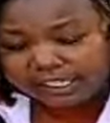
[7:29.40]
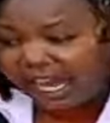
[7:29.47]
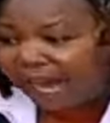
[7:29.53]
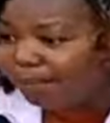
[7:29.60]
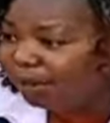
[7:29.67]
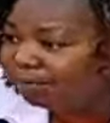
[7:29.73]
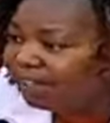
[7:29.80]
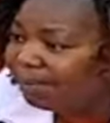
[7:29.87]

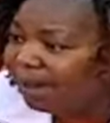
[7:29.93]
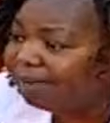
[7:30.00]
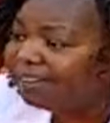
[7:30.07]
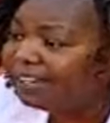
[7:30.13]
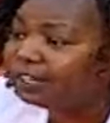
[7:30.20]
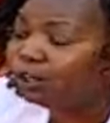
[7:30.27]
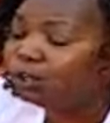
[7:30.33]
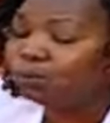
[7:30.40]
some of them
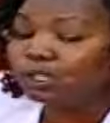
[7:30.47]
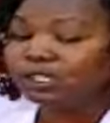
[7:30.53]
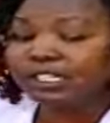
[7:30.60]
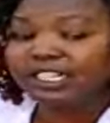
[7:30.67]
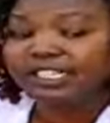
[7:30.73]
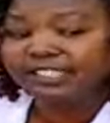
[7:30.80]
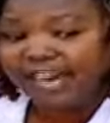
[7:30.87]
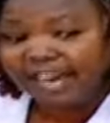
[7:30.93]
have been
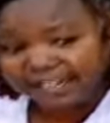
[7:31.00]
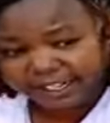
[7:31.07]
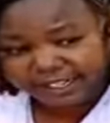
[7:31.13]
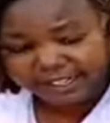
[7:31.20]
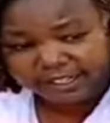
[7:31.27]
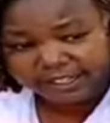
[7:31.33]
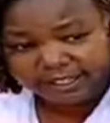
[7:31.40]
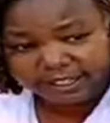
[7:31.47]
almost
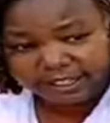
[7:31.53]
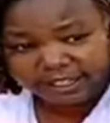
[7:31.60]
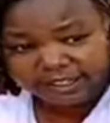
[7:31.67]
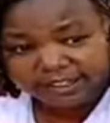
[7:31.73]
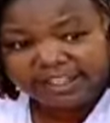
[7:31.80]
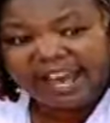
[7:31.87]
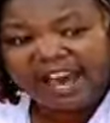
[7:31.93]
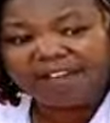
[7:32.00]
retiring.
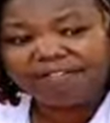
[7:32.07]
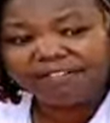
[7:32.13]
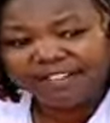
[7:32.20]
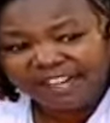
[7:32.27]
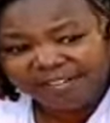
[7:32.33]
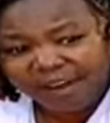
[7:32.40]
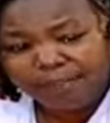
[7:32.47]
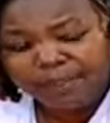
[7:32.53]
They have
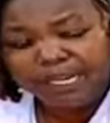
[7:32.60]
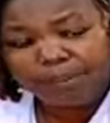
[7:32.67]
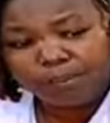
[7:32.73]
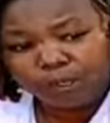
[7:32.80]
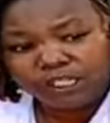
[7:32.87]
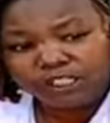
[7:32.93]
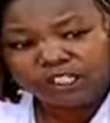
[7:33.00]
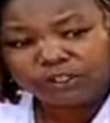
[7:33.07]
never been
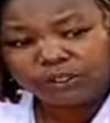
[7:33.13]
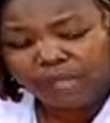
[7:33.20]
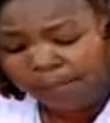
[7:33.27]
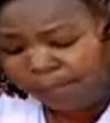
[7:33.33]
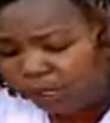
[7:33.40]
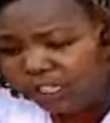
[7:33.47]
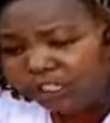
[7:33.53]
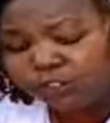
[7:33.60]
employed,
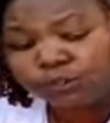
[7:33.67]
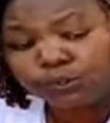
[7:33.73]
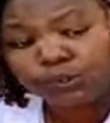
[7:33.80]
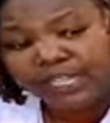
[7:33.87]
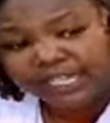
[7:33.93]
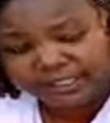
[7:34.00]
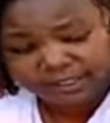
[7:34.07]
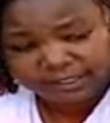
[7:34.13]
employed
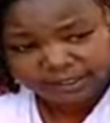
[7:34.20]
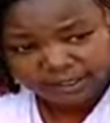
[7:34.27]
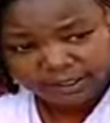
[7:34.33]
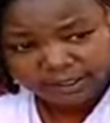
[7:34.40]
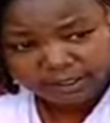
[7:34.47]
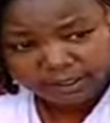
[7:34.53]
to date.